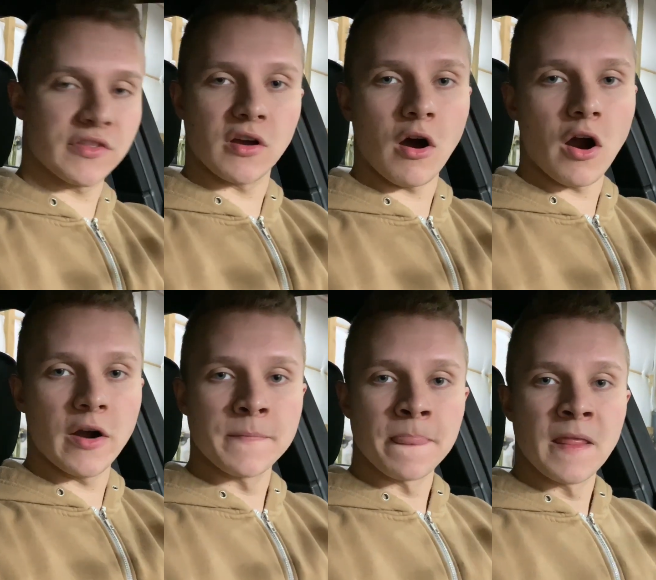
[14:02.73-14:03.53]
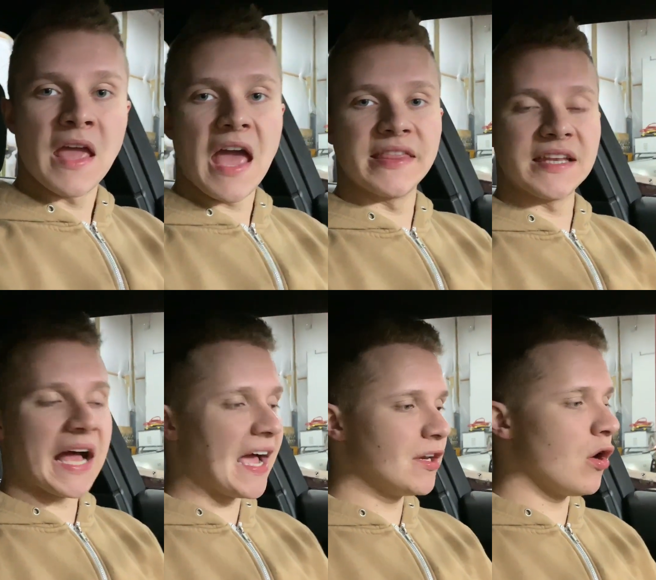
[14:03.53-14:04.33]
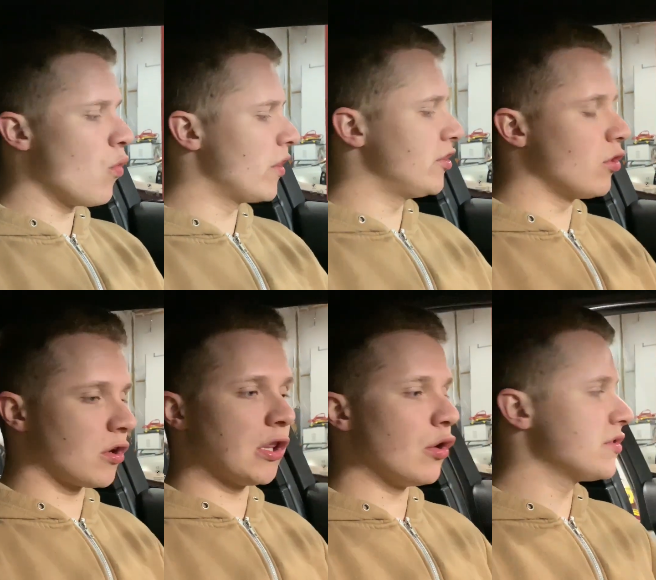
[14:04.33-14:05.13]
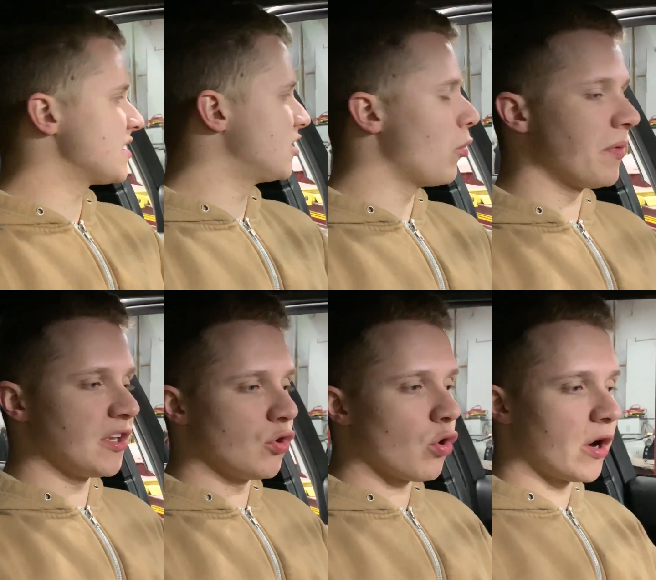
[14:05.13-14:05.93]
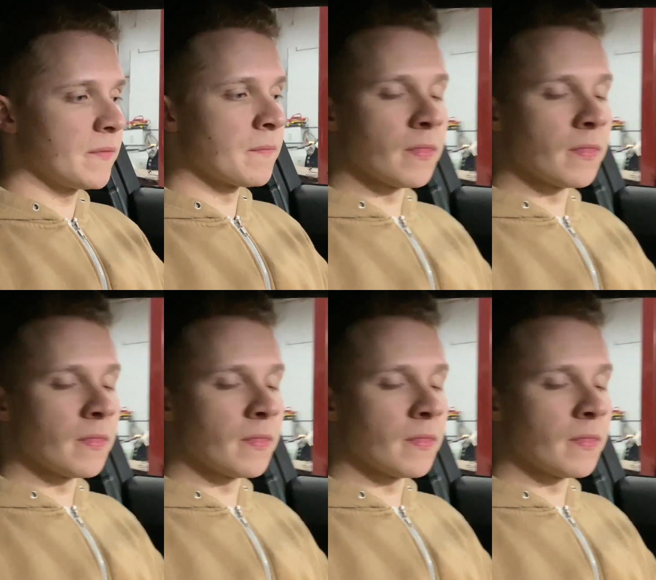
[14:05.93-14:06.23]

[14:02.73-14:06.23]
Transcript: off the car, and then I know when you close and open the door,